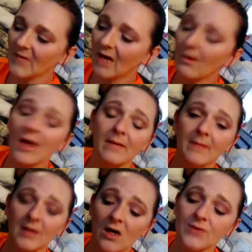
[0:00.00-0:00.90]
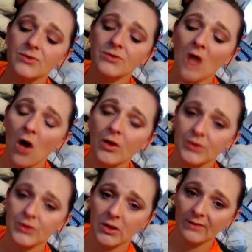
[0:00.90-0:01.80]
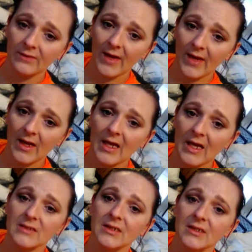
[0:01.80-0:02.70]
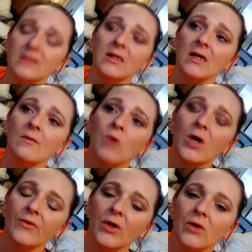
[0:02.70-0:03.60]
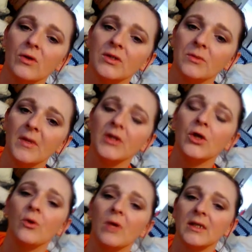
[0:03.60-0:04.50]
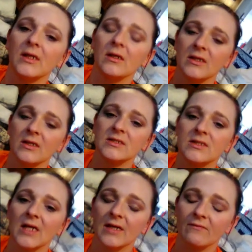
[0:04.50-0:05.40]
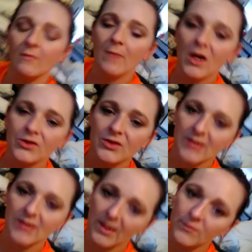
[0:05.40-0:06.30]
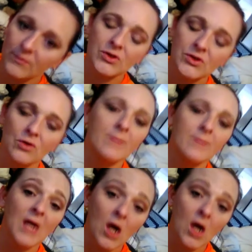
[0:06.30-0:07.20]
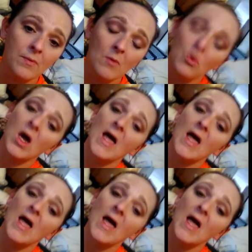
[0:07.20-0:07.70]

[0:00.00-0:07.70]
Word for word: I recommend also talking to your vet and asking them what they're going to be doing in this state of emergency, if they're still going to be open, what